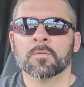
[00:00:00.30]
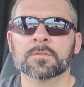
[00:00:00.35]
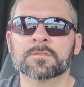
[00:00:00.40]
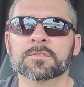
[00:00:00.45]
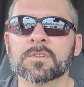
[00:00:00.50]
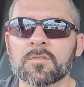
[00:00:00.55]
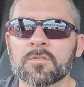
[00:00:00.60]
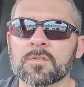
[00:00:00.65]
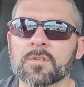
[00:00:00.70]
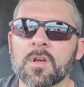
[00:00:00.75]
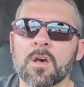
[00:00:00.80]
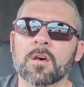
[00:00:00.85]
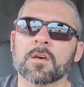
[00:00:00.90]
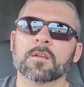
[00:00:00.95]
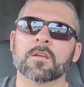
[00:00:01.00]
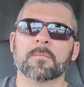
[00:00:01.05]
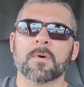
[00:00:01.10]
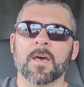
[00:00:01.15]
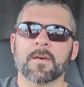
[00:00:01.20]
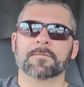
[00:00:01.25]
What's going on
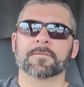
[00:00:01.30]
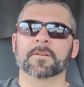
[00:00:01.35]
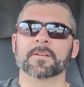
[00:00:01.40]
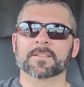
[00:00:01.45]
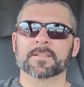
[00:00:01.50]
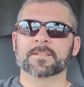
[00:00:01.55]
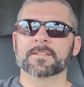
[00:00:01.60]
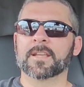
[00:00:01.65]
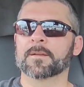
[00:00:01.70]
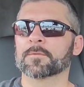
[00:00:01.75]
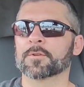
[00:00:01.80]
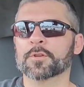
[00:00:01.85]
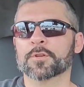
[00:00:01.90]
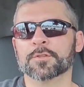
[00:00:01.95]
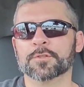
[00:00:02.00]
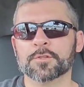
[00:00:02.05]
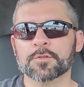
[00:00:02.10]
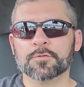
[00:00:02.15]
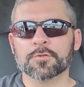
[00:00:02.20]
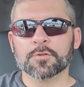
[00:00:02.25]
all my friendly
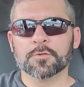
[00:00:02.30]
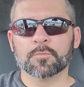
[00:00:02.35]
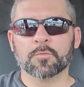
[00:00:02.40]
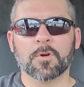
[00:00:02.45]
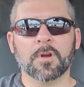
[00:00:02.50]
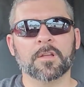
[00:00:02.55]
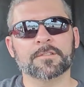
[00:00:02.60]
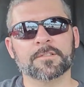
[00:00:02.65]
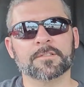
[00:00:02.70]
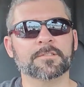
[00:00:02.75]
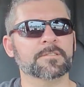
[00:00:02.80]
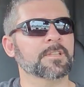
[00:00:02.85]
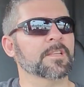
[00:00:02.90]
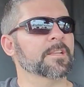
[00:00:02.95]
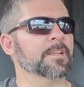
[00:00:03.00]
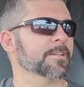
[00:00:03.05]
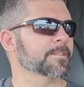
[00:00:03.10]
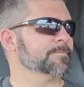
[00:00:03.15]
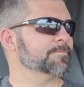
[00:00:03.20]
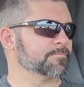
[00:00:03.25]
neighborhood YouTube watchers?
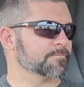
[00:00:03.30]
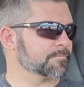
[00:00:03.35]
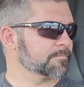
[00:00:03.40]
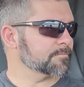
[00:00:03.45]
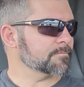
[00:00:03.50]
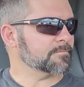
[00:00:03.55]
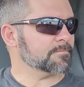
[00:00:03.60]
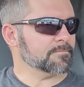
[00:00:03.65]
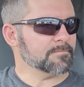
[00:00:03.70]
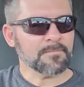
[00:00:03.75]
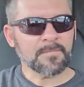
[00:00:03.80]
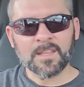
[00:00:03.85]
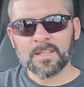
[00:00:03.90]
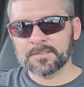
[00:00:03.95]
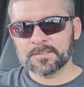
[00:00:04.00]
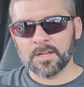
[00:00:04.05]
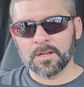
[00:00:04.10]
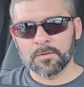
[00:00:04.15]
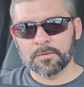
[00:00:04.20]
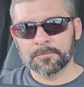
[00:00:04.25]

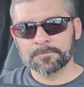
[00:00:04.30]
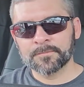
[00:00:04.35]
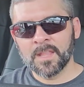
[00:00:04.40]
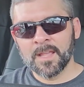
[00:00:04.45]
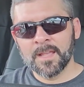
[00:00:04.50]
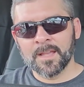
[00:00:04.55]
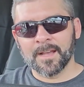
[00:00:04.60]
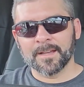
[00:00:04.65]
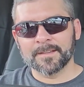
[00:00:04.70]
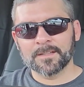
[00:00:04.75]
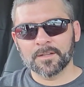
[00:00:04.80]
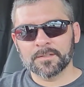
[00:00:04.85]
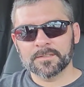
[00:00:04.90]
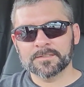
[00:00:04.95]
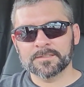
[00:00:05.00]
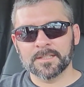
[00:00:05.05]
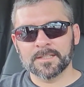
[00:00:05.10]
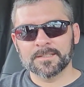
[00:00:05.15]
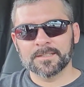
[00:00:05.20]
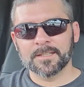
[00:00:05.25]
So I know I
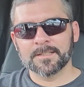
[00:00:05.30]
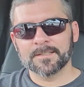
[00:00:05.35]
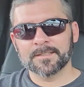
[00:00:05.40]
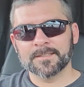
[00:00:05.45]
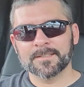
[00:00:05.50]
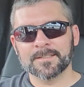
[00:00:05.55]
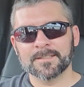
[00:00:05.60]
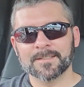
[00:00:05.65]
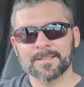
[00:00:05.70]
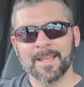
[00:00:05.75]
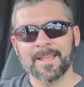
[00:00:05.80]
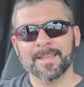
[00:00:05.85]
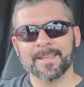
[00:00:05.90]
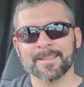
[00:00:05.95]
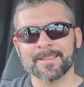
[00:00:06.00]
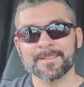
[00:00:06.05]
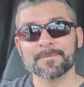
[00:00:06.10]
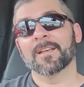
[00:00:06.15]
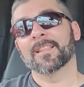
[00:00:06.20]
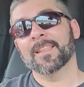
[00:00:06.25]
said that
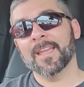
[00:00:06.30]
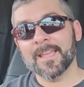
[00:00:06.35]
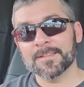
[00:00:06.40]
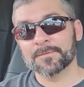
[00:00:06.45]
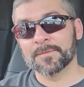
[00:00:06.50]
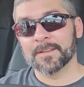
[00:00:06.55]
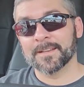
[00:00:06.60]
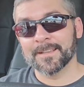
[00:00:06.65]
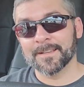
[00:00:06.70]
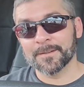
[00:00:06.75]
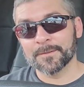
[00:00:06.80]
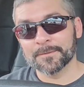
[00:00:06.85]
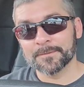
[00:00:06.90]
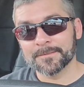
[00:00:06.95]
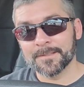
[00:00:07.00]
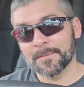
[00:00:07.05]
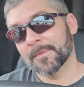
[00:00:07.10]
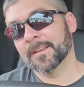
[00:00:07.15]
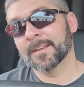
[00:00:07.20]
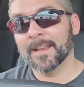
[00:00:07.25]
in my last video
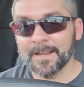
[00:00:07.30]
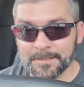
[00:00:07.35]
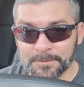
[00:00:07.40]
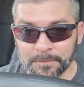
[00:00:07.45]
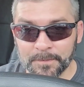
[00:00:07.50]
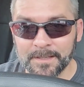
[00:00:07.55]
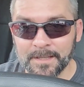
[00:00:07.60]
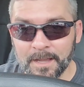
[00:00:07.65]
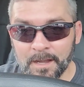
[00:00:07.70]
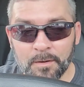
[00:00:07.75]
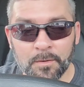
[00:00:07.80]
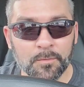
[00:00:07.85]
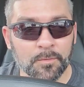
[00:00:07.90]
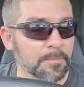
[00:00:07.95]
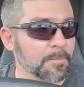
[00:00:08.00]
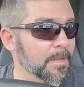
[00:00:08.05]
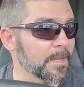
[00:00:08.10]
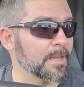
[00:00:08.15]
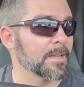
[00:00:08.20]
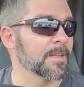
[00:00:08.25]
that my next video
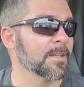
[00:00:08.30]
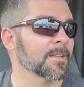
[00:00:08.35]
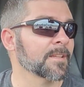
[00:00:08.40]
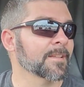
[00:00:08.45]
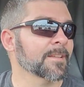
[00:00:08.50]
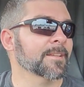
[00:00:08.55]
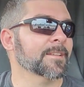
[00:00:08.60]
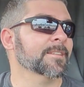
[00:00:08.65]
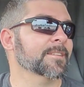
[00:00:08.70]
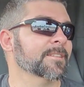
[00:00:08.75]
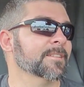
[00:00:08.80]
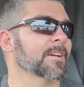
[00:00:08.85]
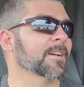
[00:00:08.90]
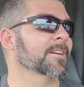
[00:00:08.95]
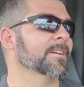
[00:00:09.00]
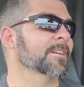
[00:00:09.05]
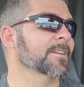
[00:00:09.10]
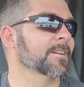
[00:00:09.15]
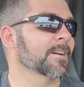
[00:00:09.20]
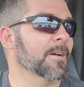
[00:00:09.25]
would be
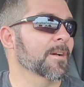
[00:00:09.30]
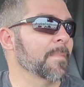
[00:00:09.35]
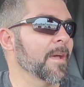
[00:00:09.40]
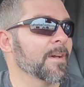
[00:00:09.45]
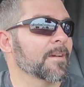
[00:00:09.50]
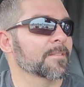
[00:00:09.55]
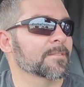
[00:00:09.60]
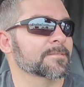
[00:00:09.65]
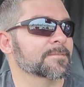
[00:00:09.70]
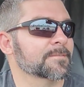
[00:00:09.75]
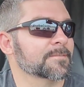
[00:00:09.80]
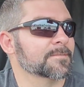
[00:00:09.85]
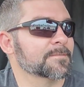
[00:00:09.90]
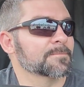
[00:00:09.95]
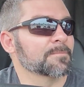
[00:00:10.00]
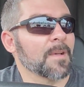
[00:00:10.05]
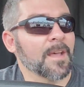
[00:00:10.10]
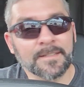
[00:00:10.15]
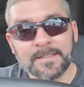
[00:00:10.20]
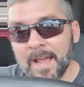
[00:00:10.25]
about
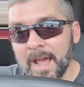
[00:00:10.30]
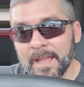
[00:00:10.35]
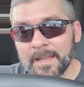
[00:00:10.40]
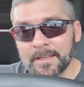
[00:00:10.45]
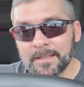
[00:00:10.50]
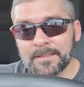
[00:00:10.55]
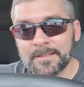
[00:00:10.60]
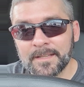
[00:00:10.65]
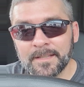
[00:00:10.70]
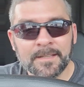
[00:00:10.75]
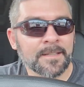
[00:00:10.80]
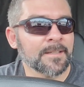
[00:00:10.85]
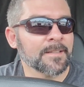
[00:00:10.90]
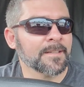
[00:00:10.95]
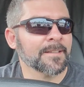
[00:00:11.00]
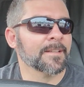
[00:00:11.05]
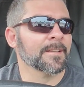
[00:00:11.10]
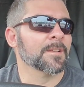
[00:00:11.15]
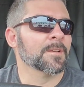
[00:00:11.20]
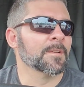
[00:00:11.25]
my diet.
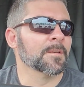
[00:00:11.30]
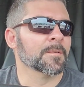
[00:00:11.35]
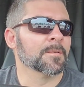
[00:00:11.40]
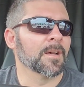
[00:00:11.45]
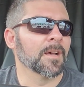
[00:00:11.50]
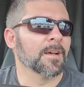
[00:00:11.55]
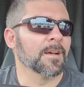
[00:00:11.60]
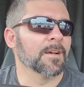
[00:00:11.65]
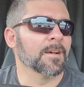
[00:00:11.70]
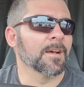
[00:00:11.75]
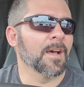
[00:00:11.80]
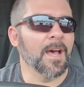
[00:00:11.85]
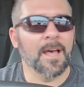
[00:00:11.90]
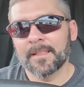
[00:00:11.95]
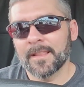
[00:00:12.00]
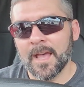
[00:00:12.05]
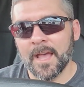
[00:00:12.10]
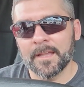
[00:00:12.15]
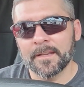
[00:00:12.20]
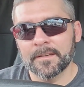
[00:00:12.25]
I
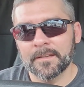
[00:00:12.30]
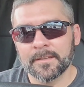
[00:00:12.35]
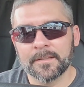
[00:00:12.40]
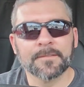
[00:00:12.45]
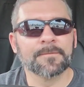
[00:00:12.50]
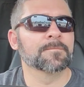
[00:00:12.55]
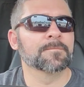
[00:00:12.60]
lied.